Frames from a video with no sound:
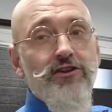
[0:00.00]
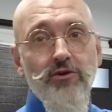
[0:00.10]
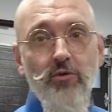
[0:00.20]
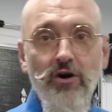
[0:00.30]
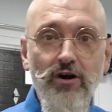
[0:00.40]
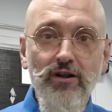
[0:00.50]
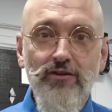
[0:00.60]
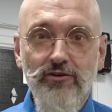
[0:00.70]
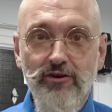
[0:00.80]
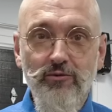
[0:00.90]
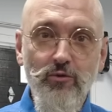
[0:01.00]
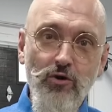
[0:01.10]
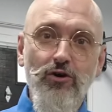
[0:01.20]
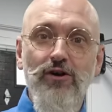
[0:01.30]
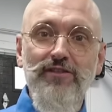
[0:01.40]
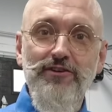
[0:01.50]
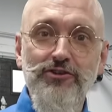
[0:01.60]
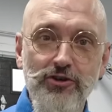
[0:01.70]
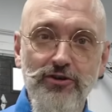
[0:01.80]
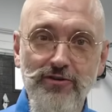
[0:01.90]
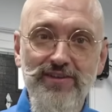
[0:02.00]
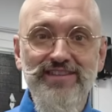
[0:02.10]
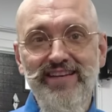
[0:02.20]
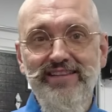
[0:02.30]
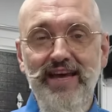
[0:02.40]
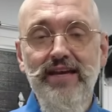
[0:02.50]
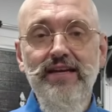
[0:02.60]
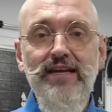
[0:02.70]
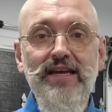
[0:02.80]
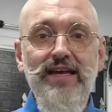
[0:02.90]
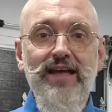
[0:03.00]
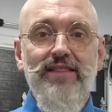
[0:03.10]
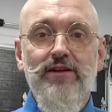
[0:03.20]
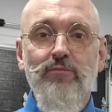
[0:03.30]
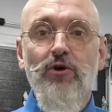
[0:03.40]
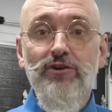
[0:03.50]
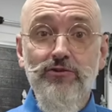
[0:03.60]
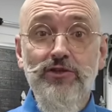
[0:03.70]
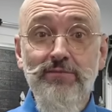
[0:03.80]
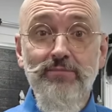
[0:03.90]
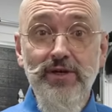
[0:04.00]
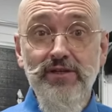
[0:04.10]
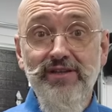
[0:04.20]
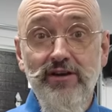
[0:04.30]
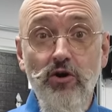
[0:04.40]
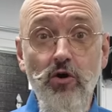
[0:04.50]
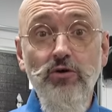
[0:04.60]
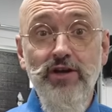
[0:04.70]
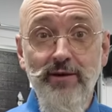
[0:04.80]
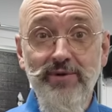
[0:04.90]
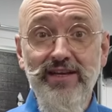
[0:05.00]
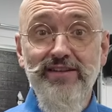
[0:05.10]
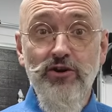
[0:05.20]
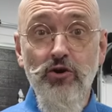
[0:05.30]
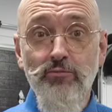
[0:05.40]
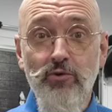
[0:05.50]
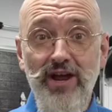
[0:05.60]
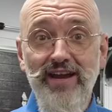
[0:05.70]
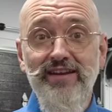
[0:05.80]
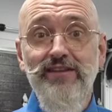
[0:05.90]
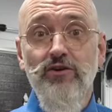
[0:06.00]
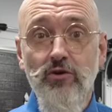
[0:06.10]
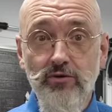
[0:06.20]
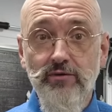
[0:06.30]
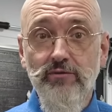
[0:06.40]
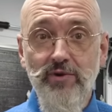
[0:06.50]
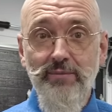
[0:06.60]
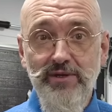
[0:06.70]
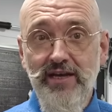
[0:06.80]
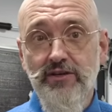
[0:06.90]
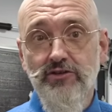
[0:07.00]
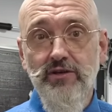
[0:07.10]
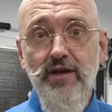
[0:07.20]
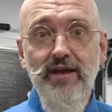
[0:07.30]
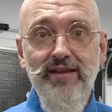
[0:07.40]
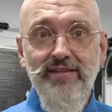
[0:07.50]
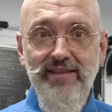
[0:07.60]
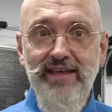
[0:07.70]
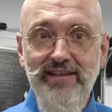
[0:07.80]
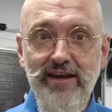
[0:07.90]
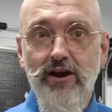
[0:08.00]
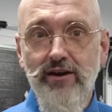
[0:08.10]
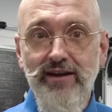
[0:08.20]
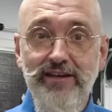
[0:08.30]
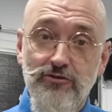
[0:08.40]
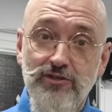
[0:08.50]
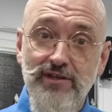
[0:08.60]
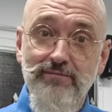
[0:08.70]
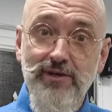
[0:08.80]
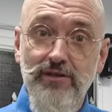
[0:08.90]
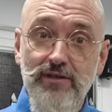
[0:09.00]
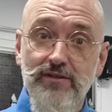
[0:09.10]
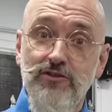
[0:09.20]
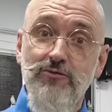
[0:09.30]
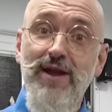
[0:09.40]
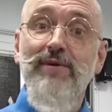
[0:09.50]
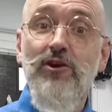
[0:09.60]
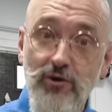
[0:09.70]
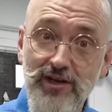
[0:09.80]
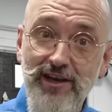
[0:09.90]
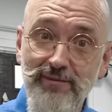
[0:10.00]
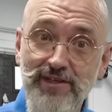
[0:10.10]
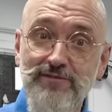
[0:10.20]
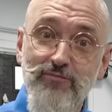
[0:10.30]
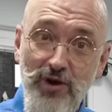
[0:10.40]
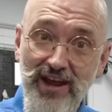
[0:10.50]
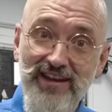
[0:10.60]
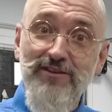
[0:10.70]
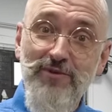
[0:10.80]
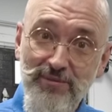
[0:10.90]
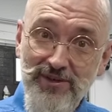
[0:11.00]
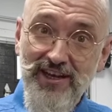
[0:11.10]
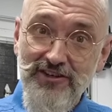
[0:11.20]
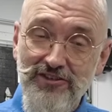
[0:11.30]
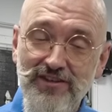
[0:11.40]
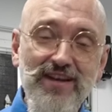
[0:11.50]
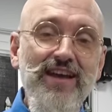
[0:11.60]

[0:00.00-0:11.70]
on the wall or a Roar on their shirt or things like that. They're more interested in building their own company and their own brand and their own reputation than they are interested in building the ceramic coating company's brand and reputation.